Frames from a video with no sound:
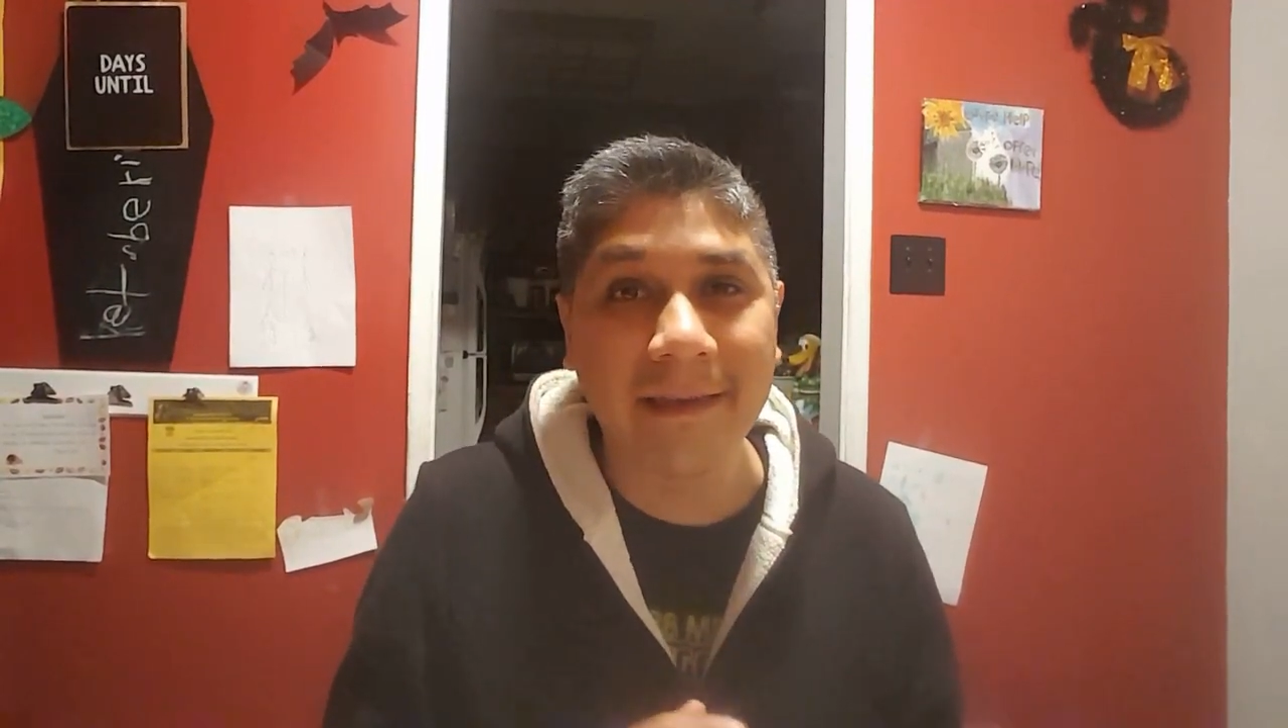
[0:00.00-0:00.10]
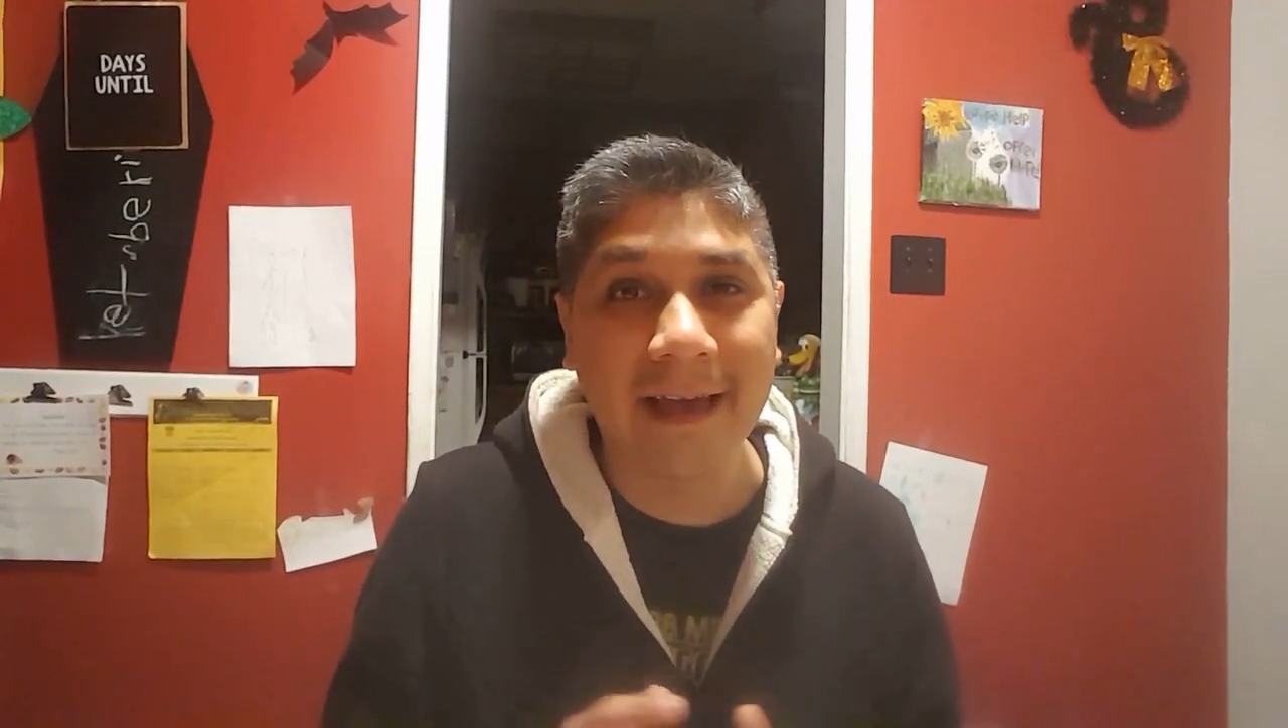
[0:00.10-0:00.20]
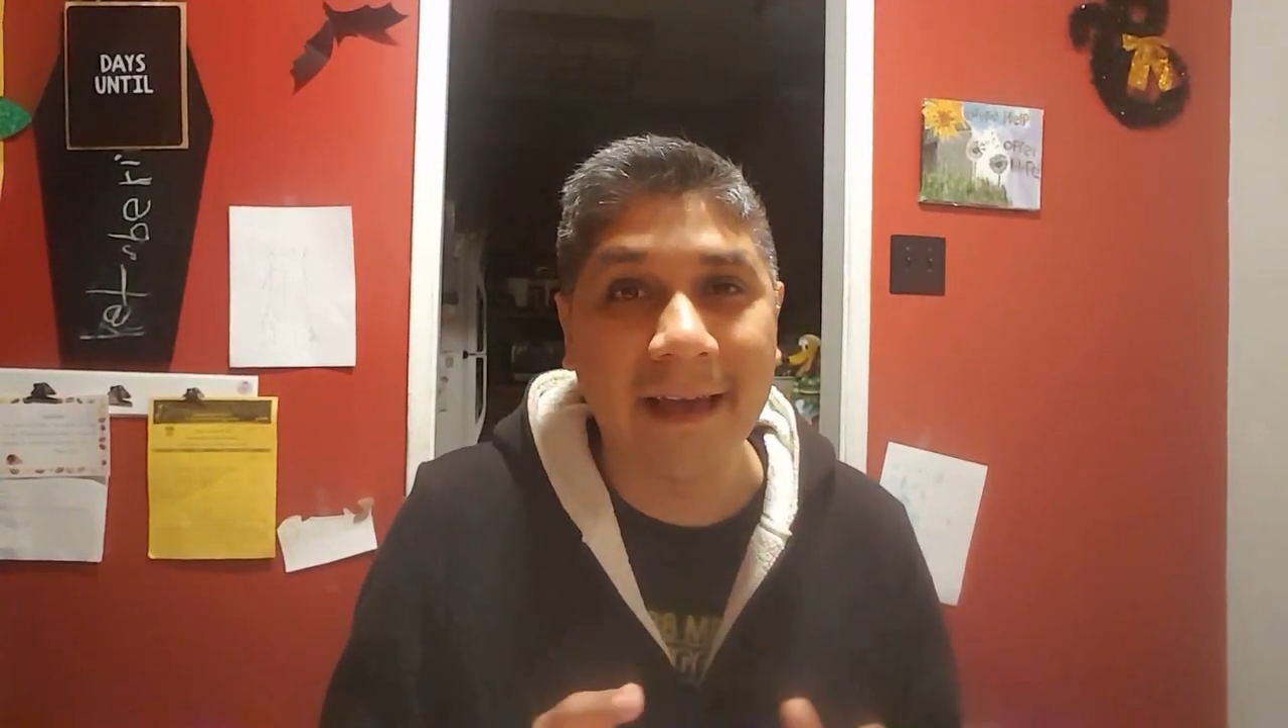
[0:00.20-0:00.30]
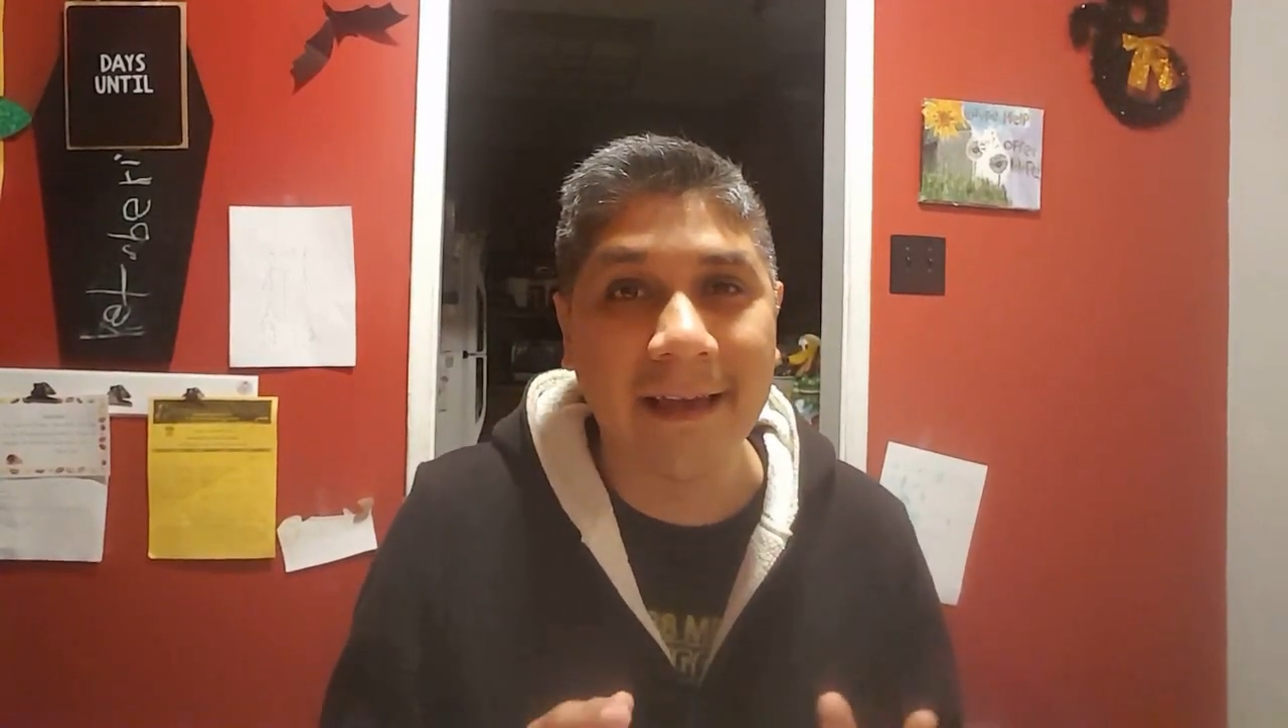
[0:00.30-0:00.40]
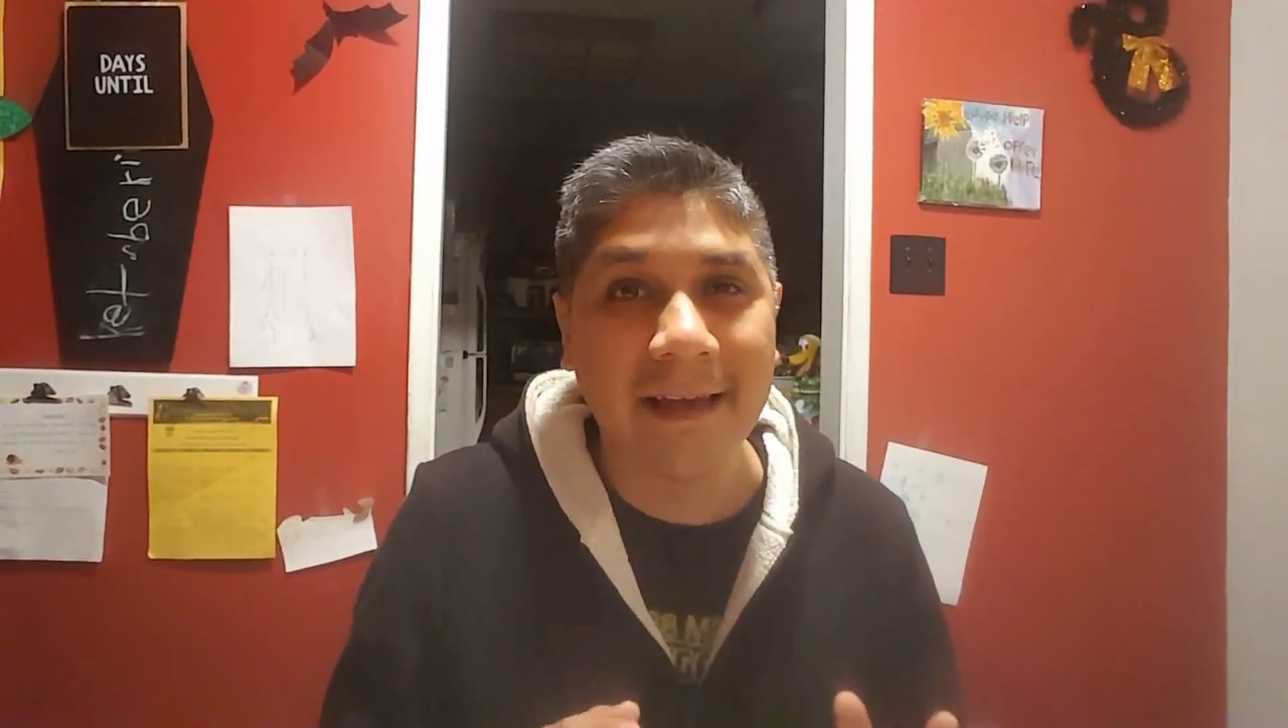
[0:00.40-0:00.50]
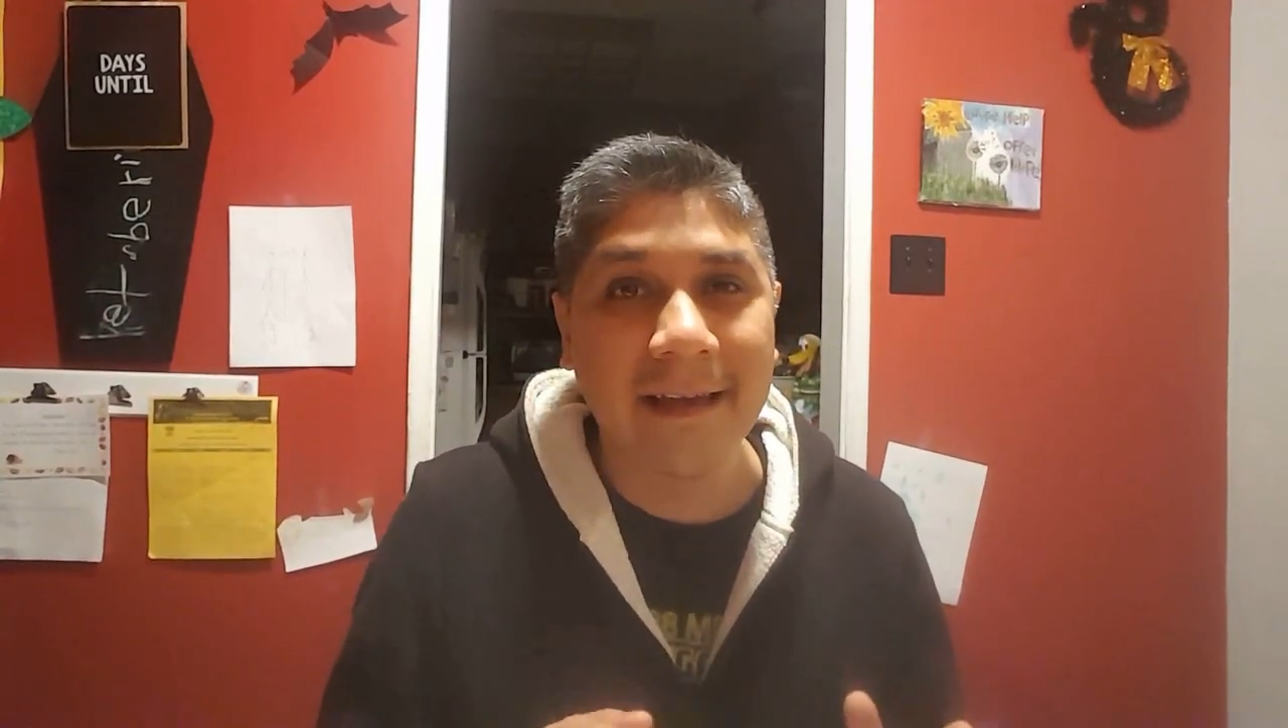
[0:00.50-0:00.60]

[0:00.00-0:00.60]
that